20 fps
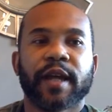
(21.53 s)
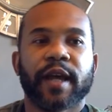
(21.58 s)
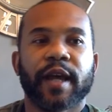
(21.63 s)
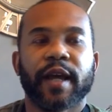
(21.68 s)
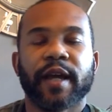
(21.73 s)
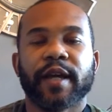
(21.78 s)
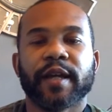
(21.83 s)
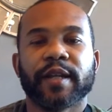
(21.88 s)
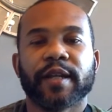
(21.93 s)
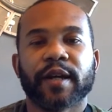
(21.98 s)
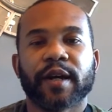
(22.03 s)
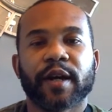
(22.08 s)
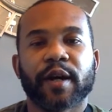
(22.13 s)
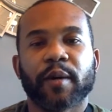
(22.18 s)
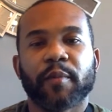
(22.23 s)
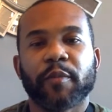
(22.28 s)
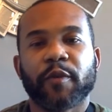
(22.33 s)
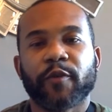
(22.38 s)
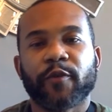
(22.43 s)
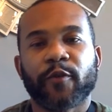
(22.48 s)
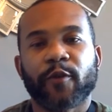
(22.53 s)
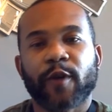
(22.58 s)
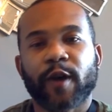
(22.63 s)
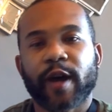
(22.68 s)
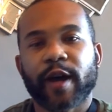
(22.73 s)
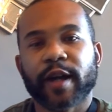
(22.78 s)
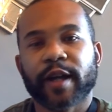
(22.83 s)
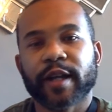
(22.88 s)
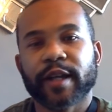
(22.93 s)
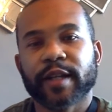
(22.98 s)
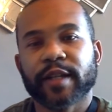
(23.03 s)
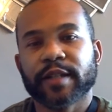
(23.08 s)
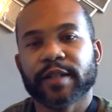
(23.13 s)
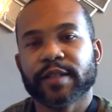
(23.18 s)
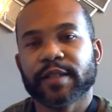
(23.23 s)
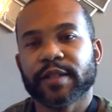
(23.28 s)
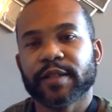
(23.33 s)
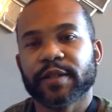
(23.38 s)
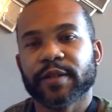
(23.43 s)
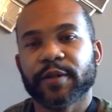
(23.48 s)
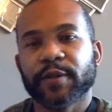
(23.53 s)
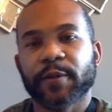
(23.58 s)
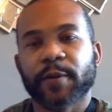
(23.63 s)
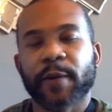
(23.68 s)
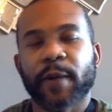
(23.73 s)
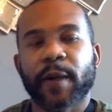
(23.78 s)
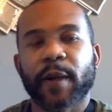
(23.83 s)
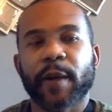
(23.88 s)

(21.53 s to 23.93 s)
And before I get into